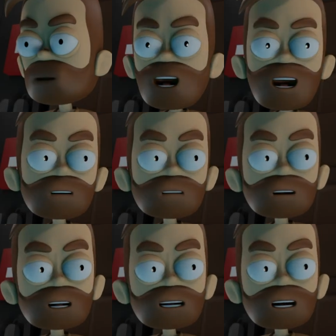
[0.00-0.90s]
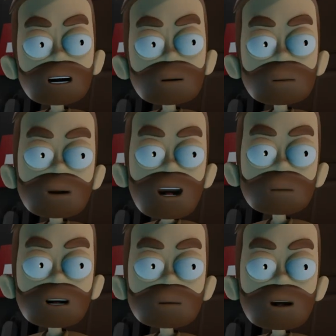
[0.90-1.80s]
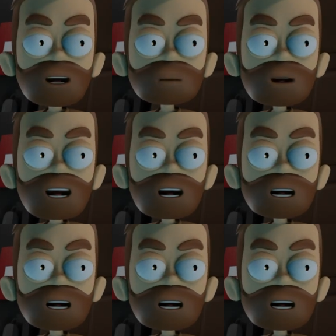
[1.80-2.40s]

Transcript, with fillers: Not funny, Tim. Wrap it up and get back